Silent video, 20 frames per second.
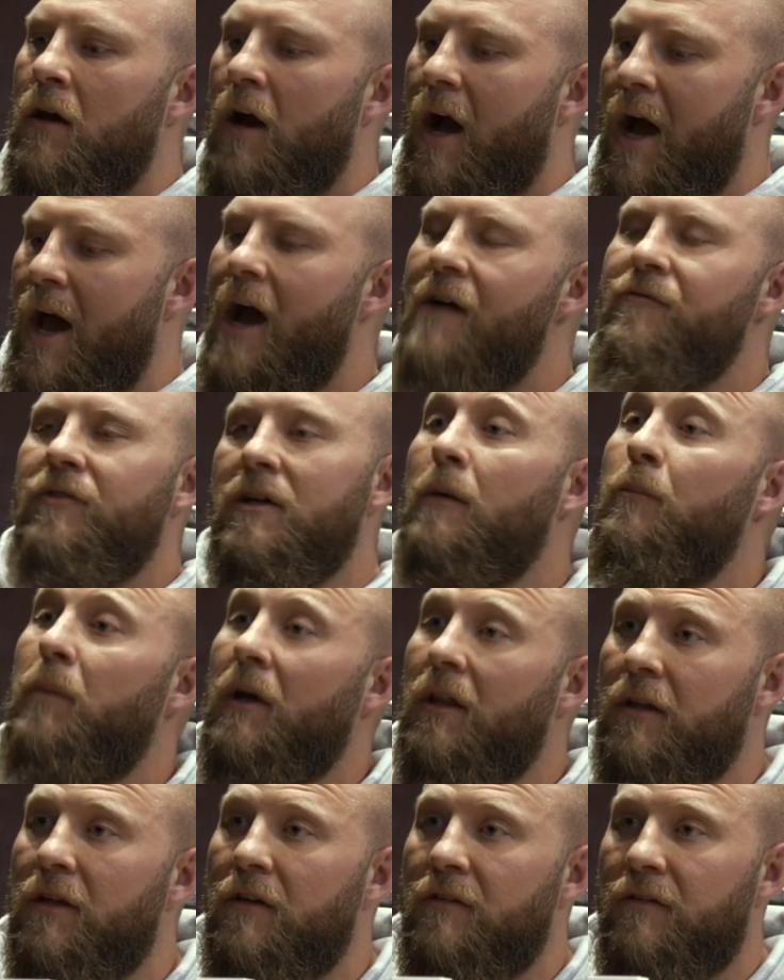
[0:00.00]
i have the
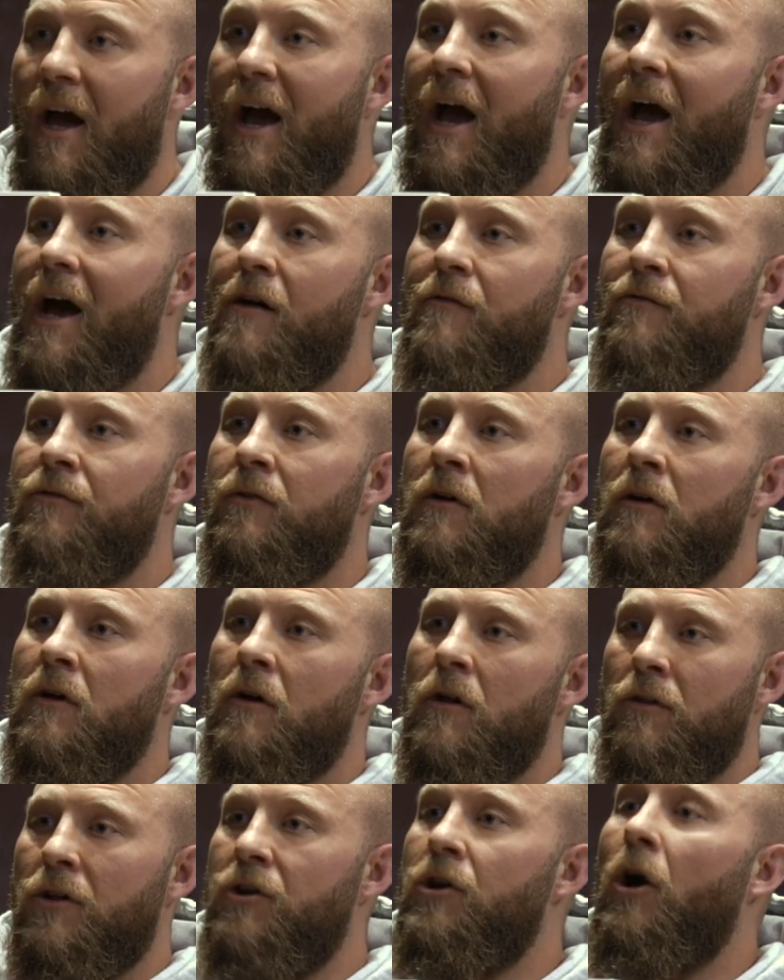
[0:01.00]
abilities i have
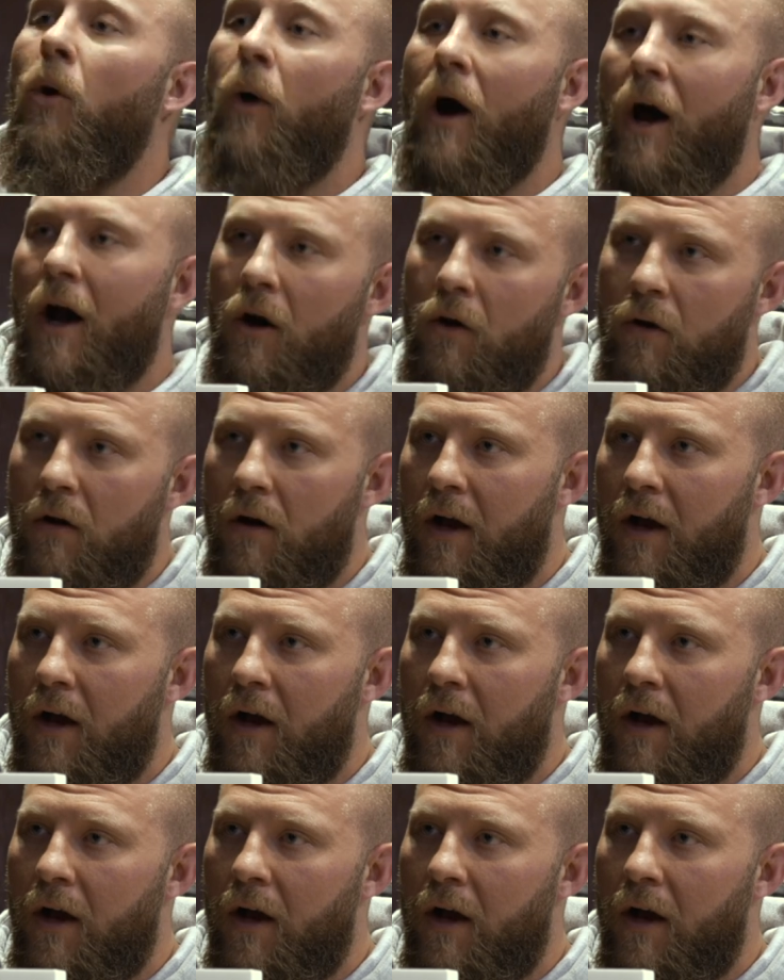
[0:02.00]
the know-how